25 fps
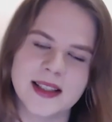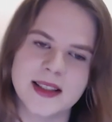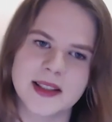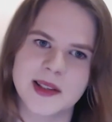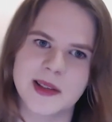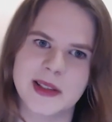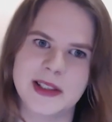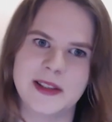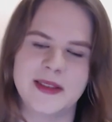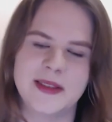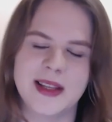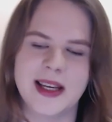so
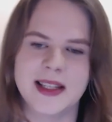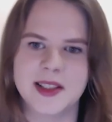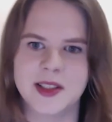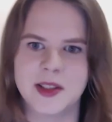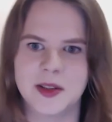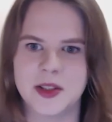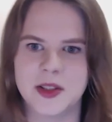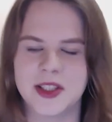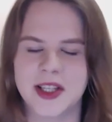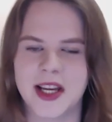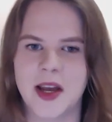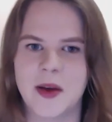if that's your
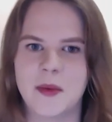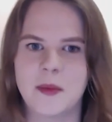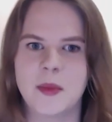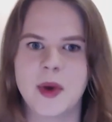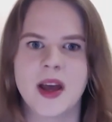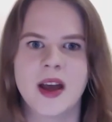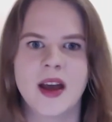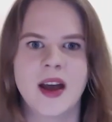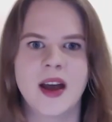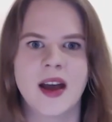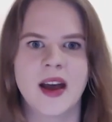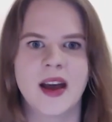jam,
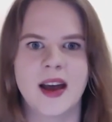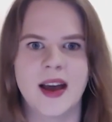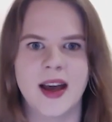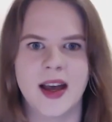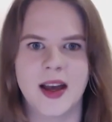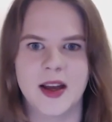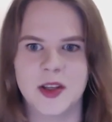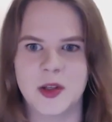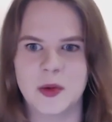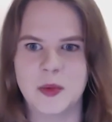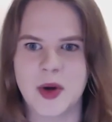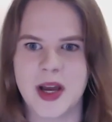uh,
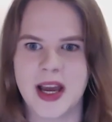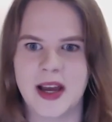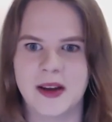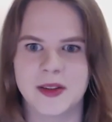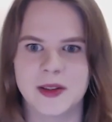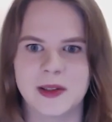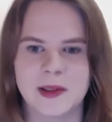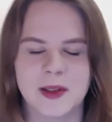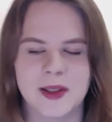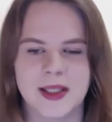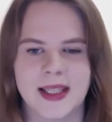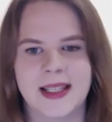you might have
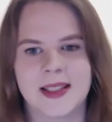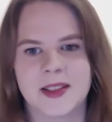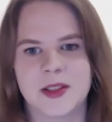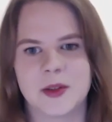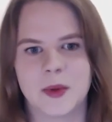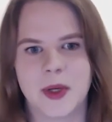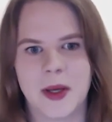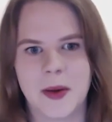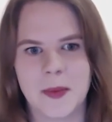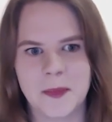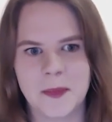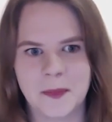to look
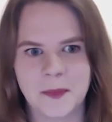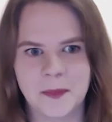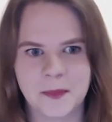elsewhere.